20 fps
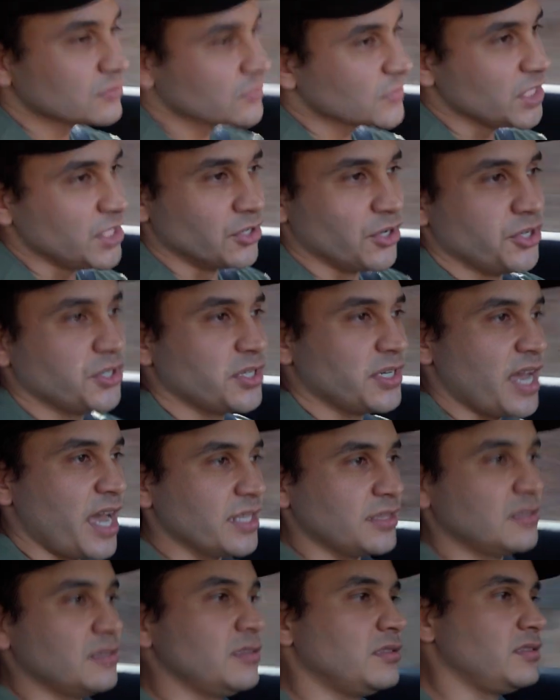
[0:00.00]
You know, you could
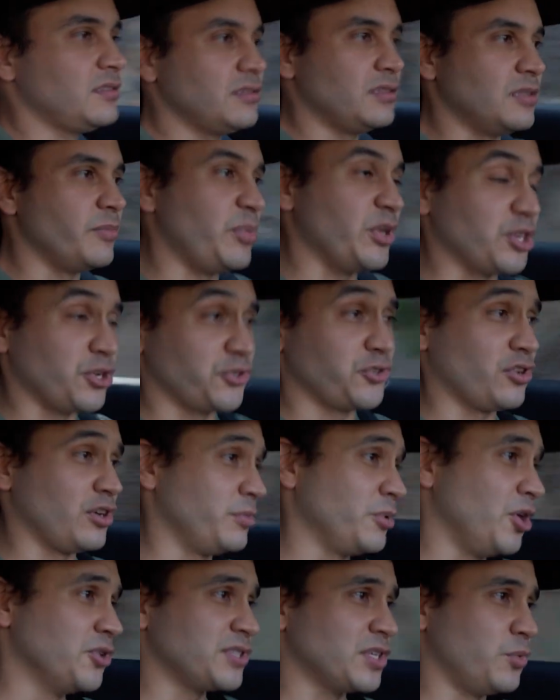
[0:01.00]
add bigger
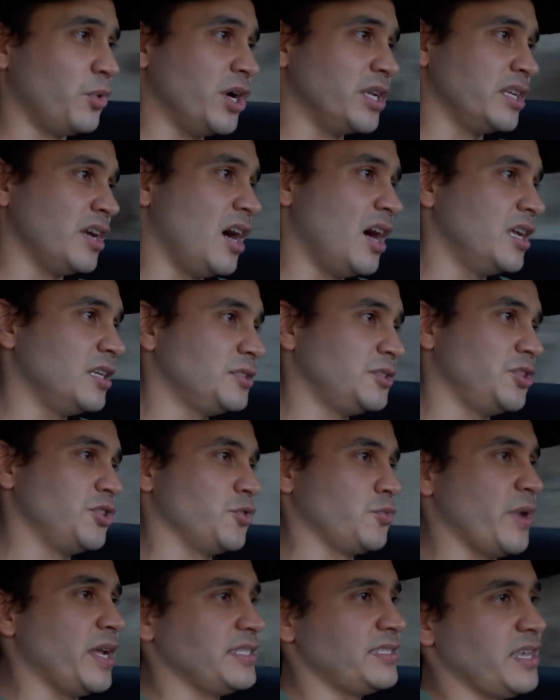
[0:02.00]
turbos and whatnot, do the
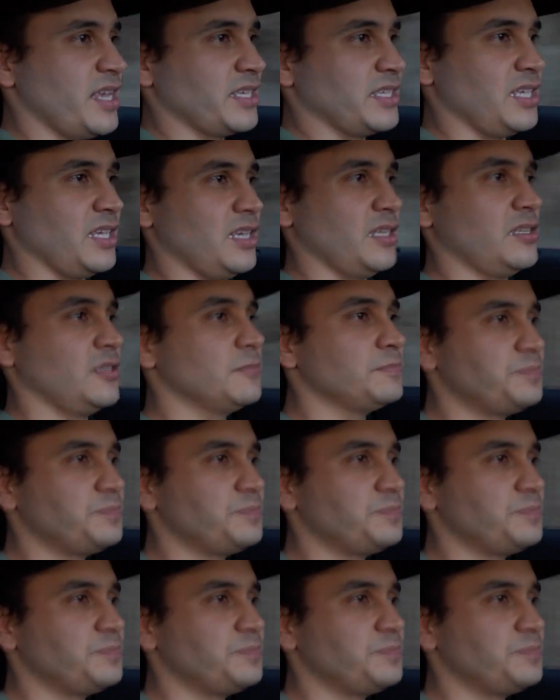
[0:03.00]
Rentec kit.